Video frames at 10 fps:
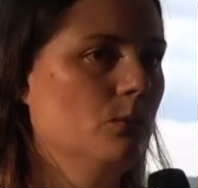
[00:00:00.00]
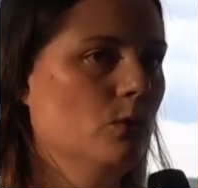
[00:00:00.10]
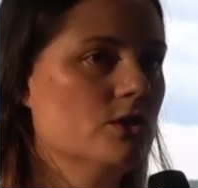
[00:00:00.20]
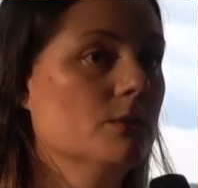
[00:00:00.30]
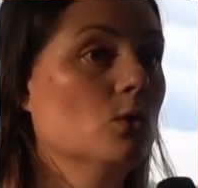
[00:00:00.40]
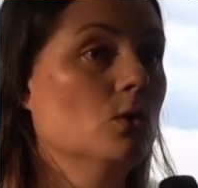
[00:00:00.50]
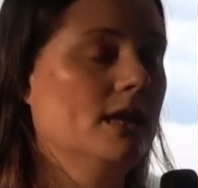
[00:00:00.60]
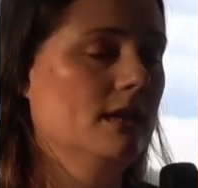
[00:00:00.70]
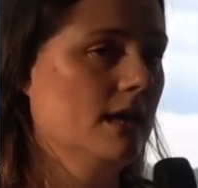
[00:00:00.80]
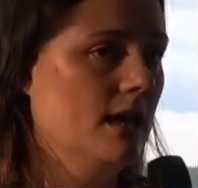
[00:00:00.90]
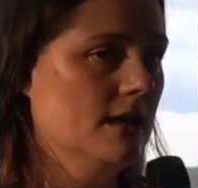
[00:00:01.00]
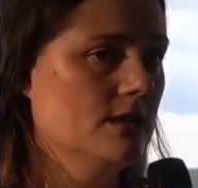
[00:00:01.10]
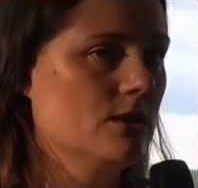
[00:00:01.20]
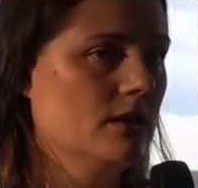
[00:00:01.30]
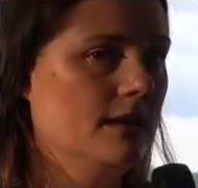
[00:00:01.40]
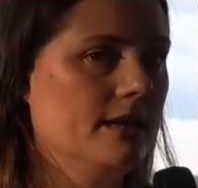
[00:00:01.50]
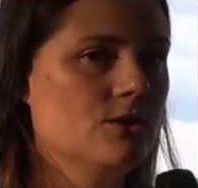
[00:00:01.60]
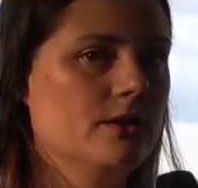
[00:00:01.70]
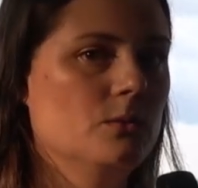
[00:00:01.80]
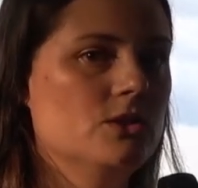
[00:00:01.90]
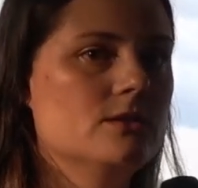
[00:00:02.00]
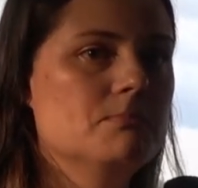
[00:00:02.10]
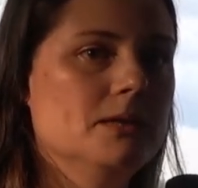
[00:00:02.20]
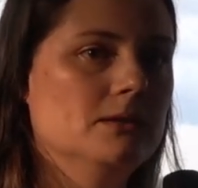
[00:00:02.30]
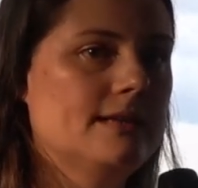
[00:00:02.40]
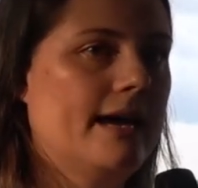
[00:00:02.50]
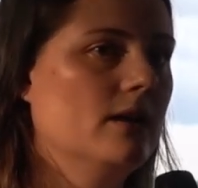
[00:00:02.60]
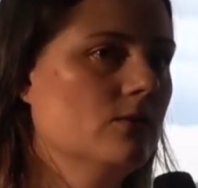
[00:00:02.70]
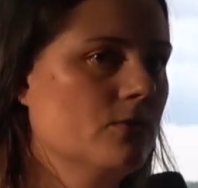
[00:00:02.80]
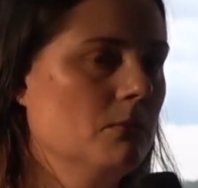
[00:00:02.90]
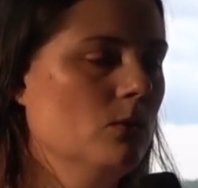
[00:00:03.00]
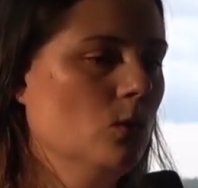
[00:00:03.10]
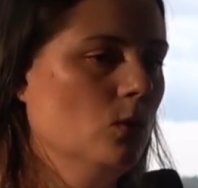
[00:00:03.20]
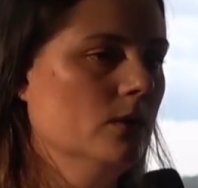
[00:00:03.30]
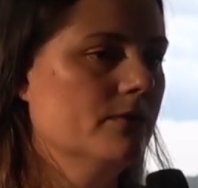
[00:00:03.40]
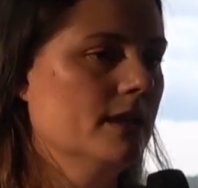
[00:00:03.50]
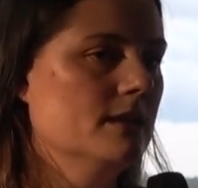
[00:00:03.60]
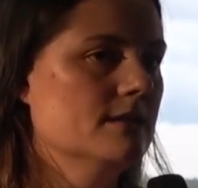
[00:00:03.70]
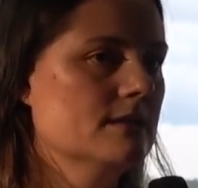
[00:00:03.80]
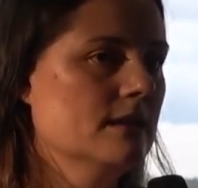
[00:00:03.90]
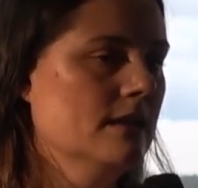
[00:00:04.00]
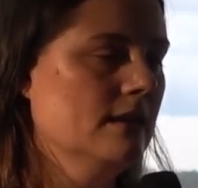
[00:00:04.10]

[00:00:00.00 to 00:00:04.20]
which I'm calling the Garniture Collection, which is built out from all of these